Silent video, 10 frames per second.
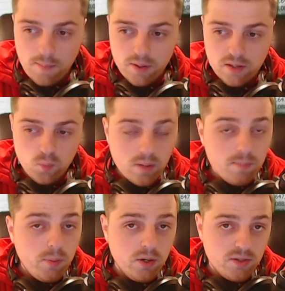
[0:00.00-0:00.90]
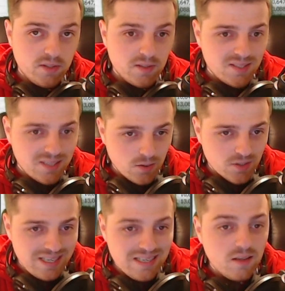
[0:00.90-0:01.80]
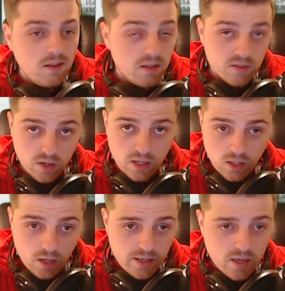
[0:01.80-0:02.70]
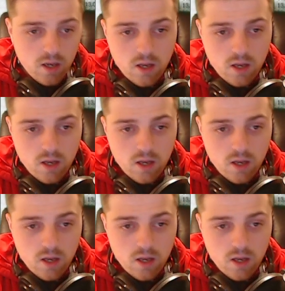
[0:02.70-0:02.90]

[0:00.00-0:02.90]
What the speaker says: because one person sells into the entire line.